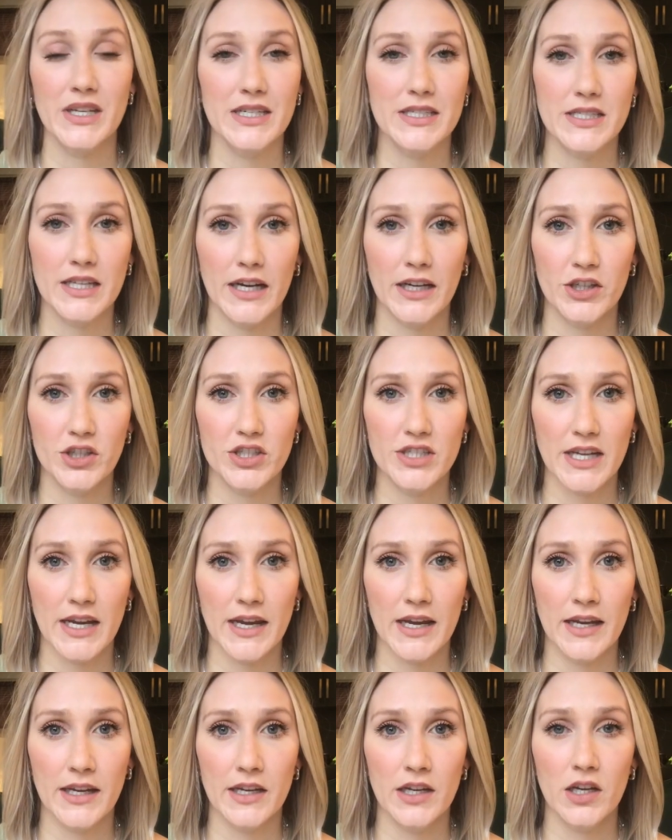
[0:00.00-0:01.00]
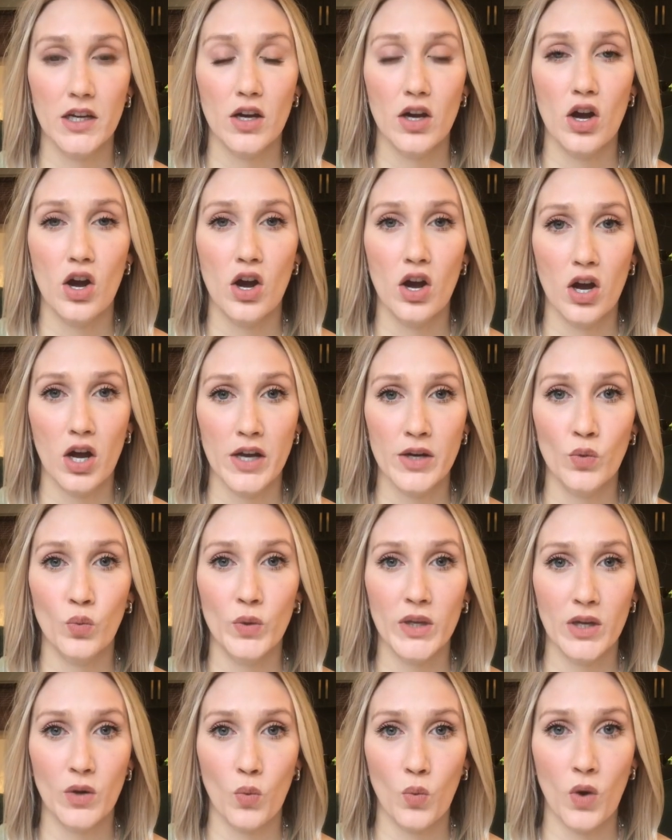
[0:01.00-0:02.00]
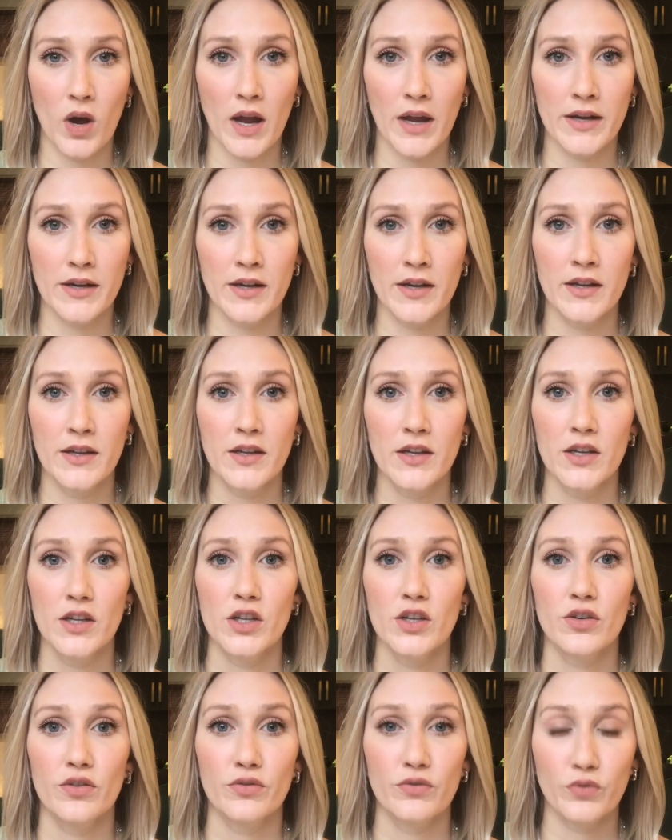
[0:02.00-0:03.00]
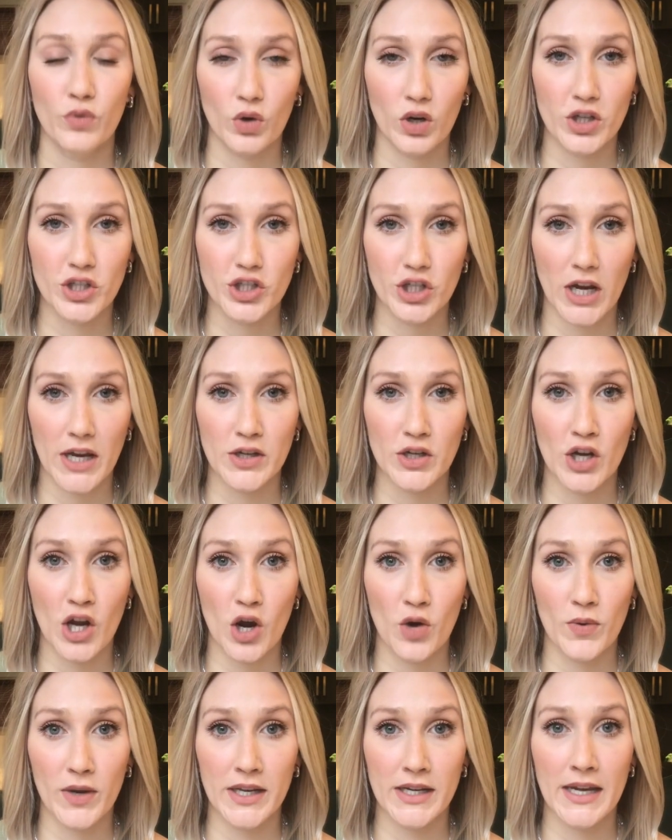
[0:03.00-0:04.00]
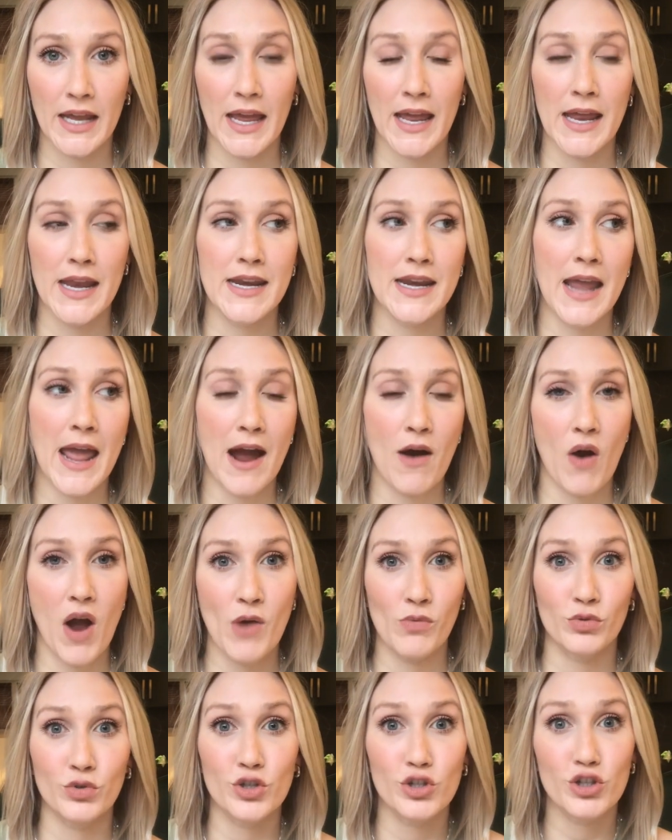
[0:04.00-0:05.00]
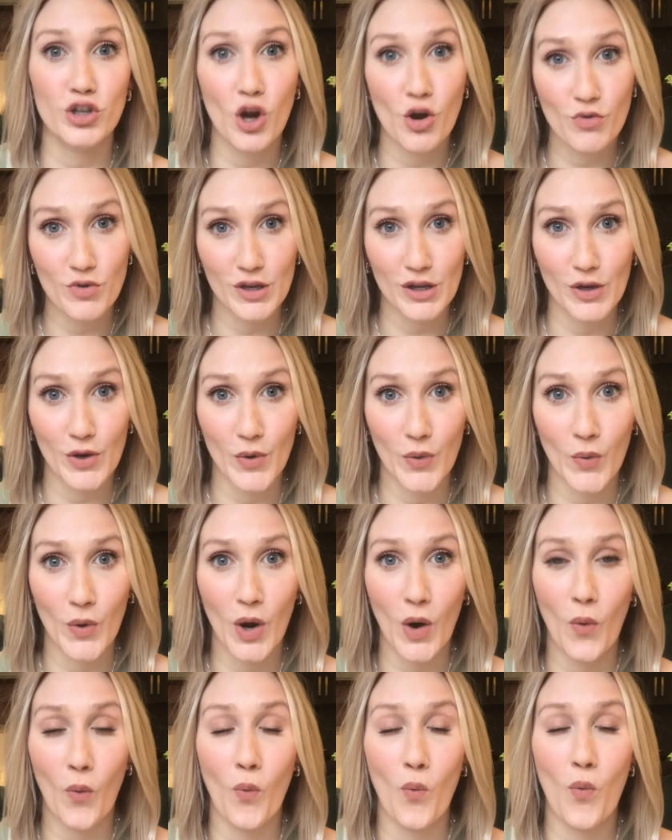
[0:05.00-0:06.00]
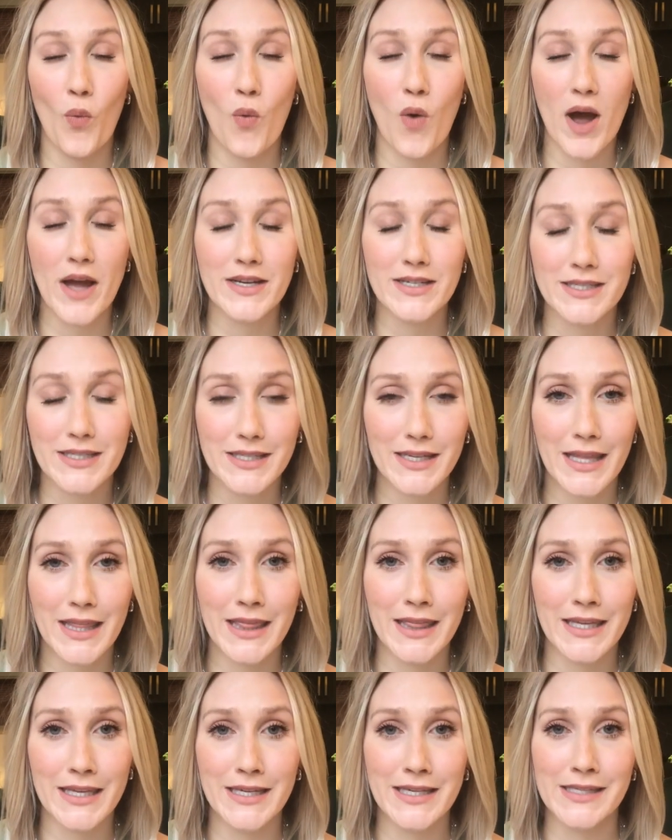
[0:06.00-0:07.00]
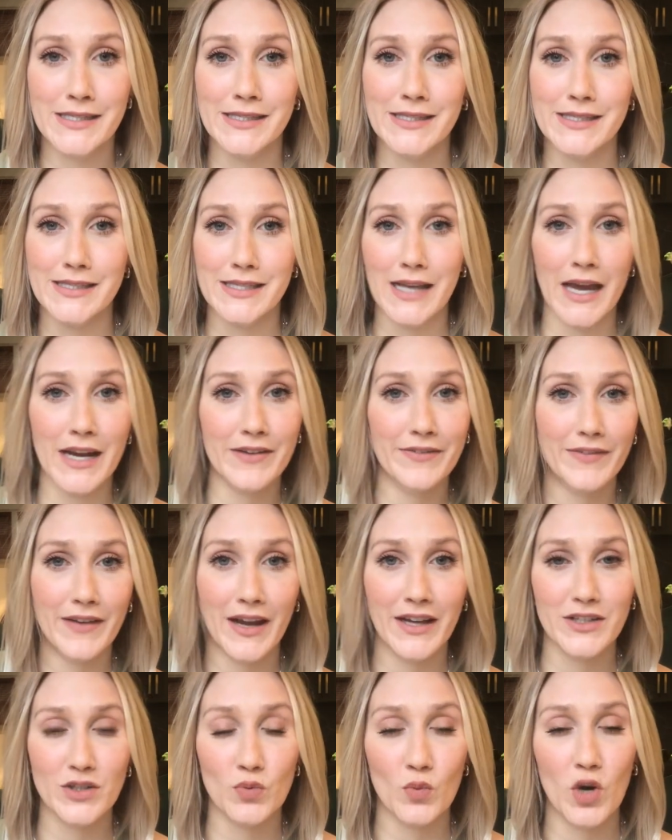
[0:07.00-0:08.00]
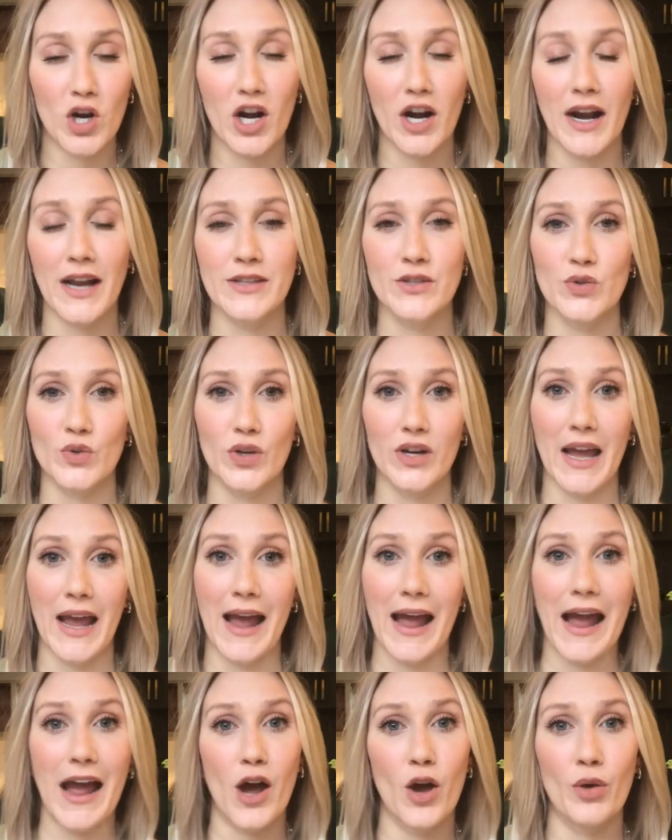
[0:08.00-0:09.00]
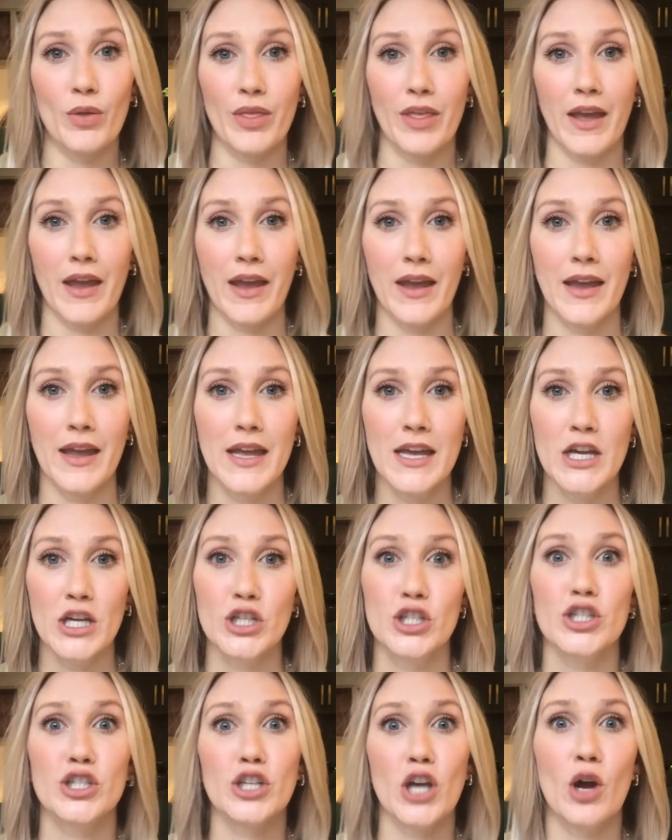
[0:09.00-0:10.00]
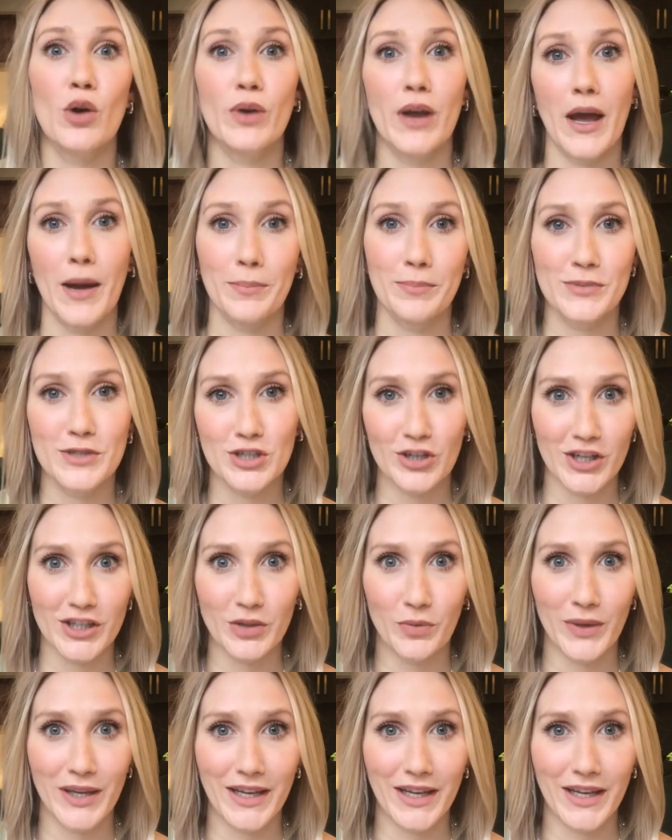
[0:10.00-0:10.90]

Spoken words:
the entire day on week 1 for Tretinoin, and now I will show you what the side effects were and sort of how they showed up during the